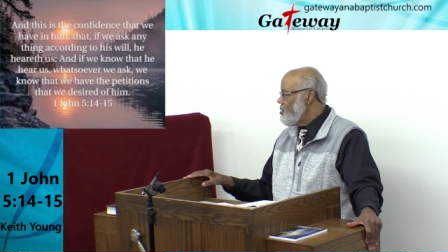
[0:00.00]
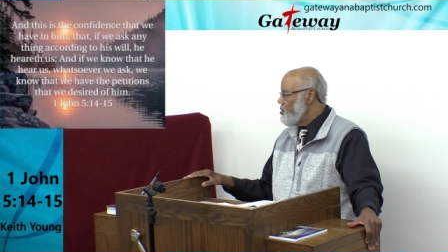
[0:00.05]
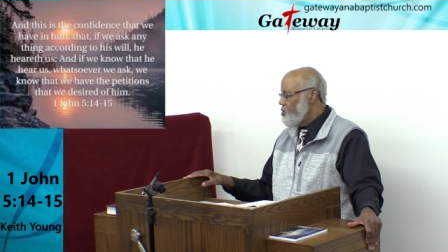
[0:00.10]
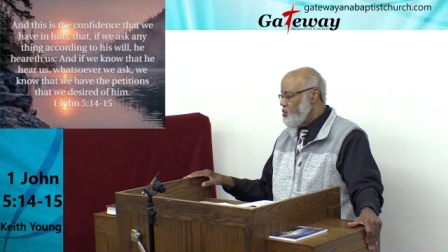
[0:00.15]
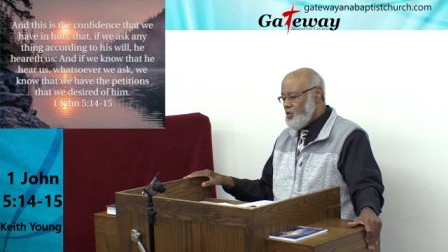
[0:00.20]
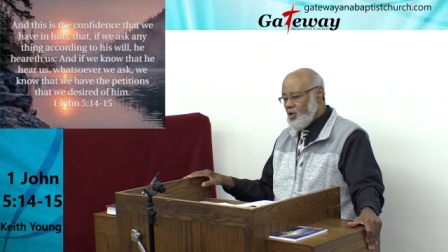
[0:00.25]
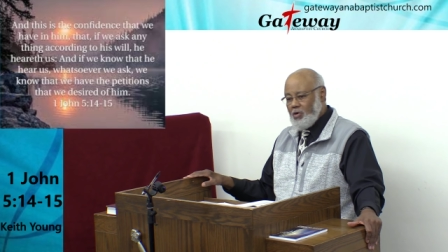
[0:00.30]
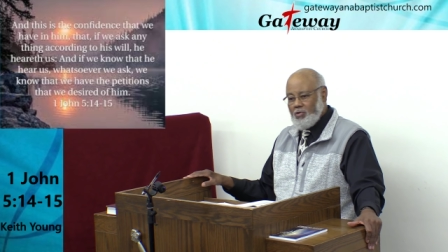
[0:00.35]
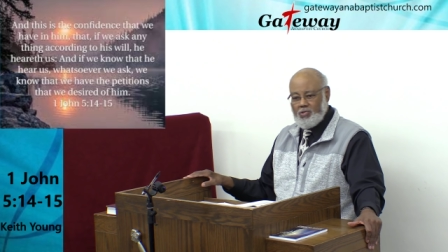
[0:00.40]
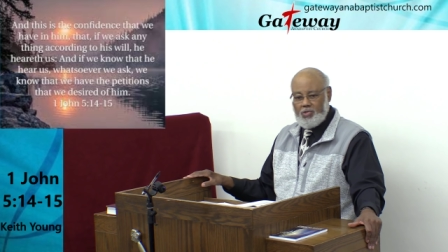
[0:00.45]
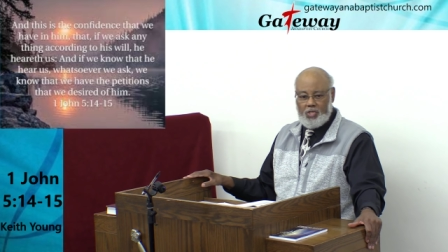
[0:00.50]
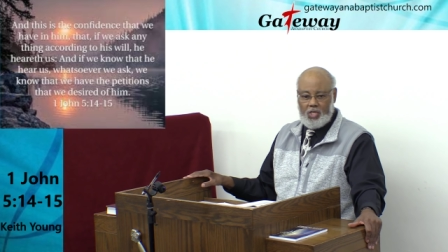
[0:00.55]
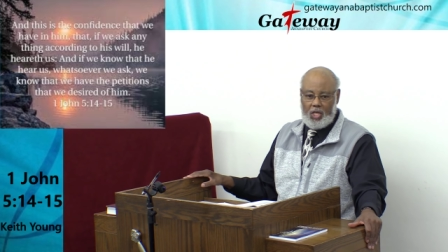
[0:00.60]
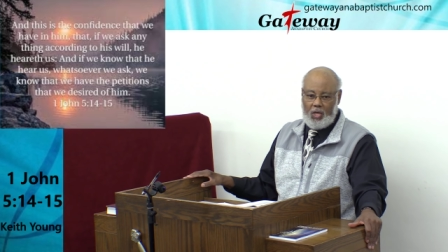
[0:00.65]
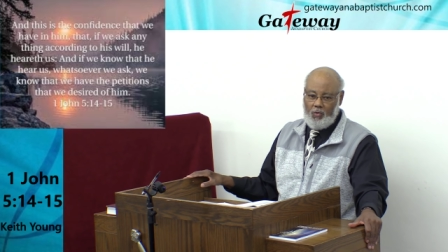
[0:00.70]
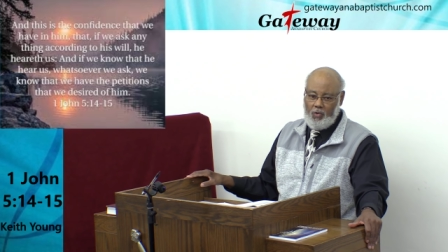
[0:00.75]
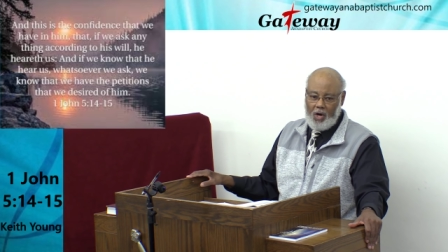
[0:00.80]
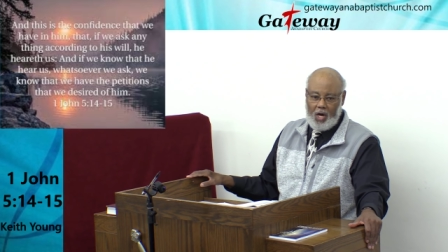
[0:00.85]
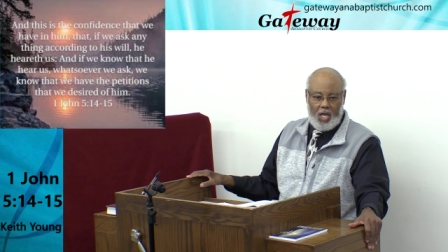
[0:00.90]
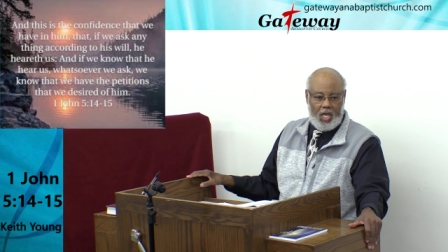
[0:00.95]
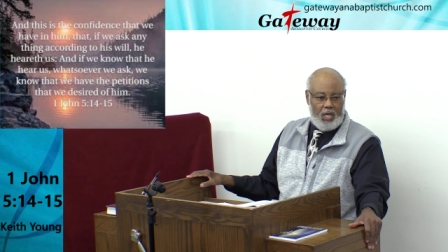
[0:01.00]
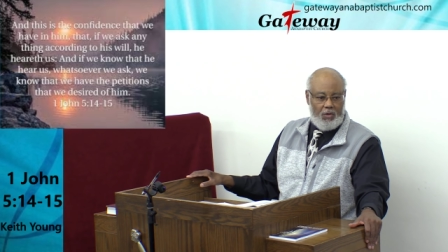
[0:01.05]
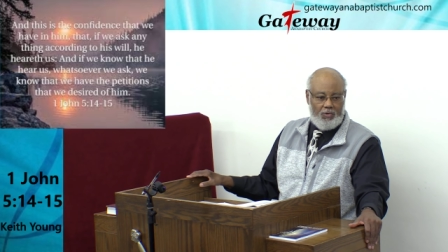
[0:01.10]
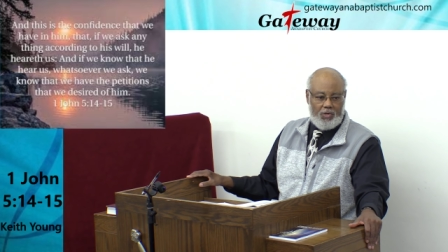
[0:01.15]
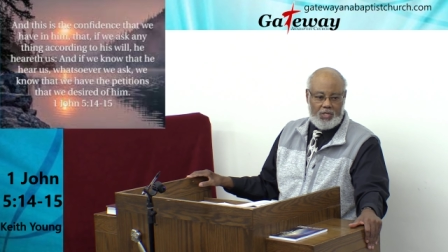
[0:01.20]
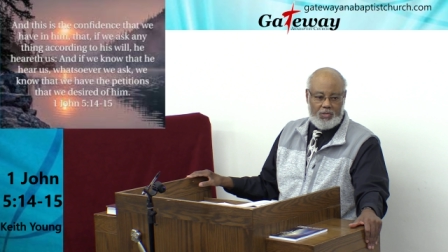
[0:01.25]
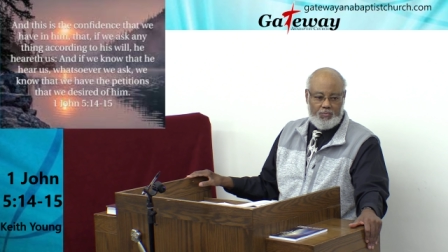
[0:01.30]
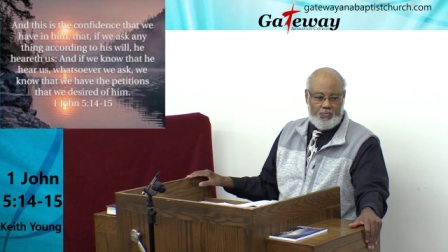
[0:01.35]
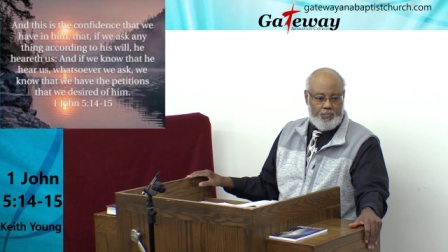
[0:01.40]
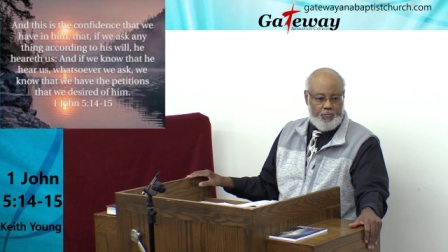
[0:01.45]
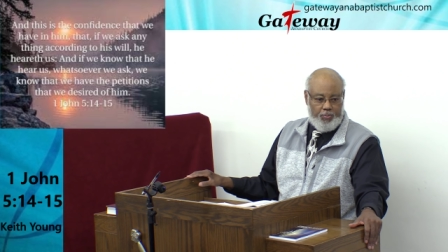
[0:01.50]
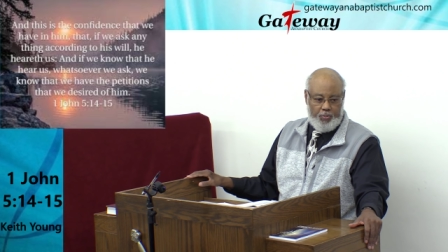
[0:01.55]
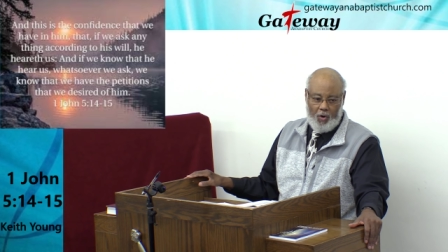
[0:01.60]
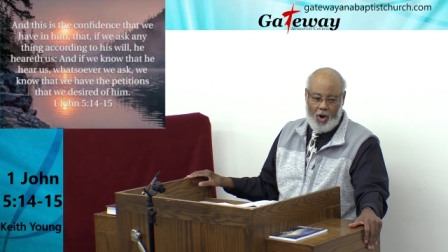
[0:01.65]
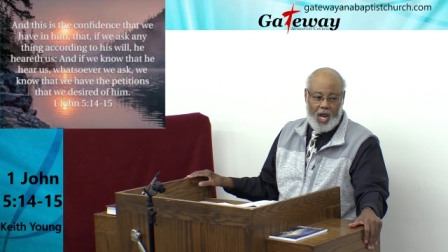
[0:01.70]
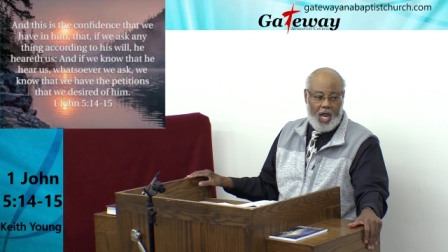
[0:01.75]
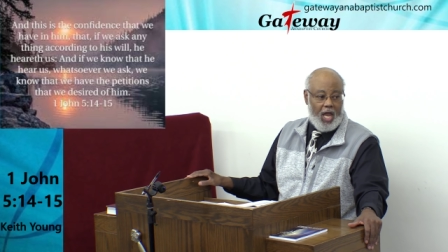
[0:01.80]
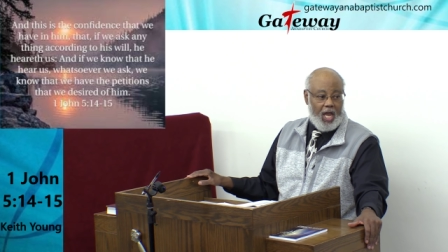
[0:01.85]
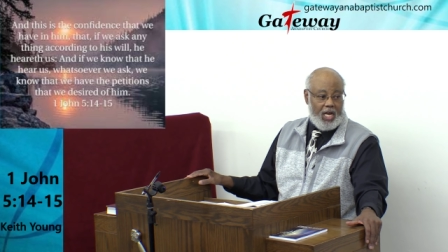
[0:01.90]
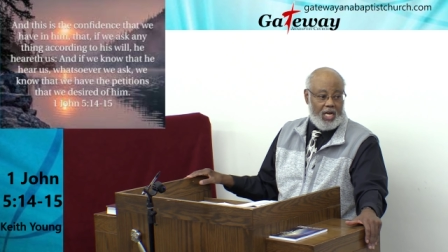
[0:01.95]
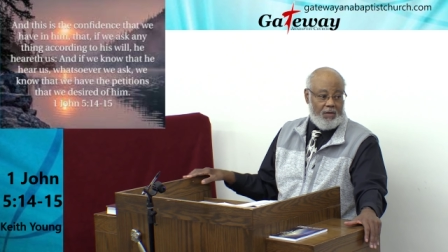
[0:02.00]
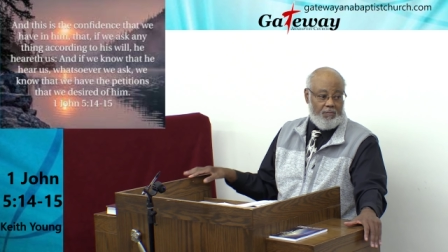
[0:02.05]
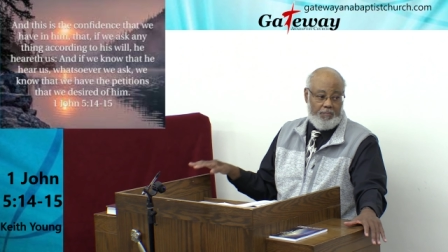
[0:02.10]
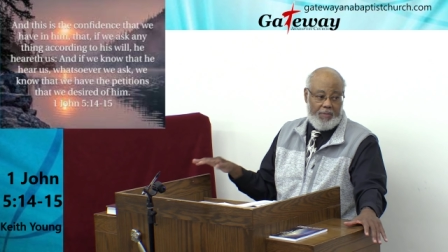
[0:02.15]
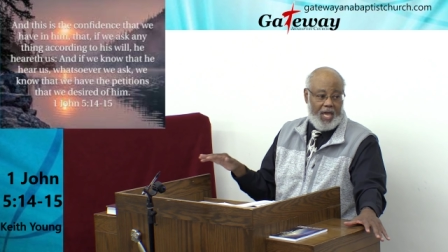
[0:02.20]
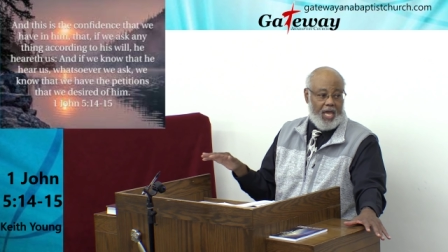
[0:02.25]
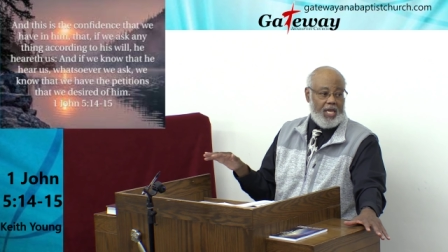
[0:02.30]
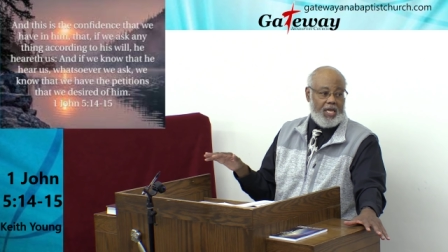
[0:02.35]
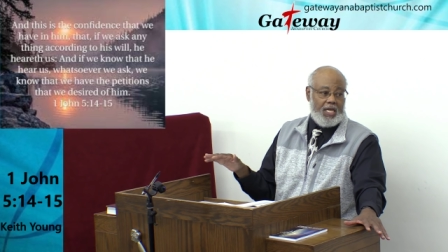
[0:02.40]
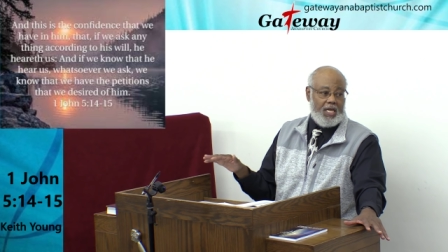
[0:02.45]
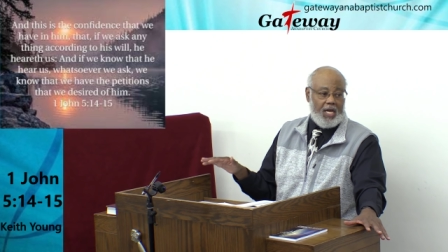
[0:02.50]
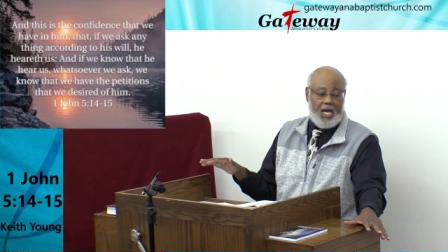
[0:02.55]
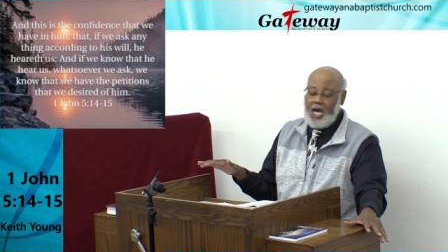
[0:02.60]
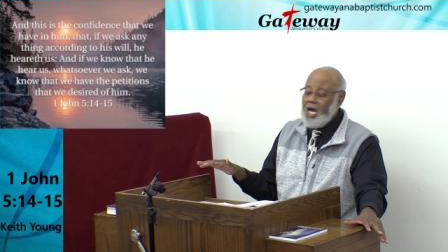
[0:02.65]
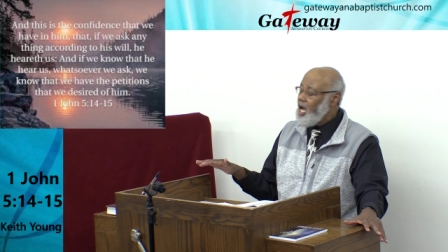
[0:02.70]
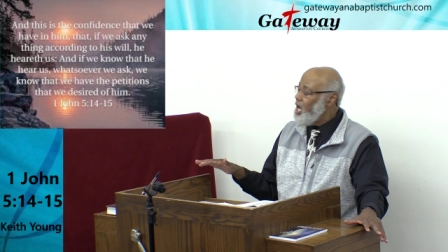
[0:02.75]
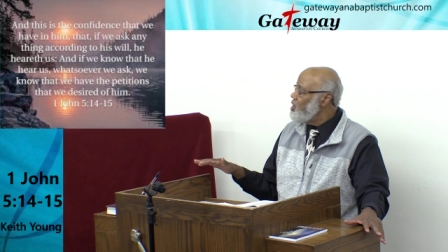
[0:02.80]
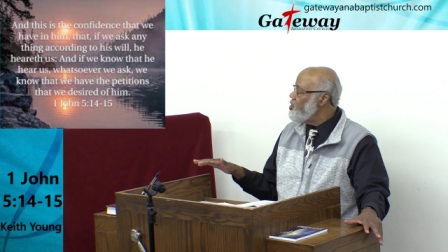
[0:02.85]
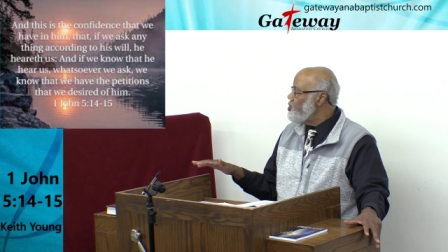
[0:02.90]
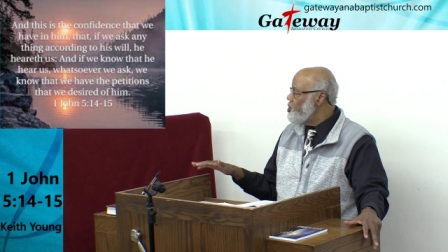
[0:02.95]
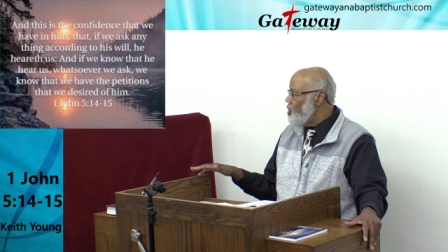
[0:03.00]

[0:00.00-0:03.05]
You don't see where he was praying and begging God,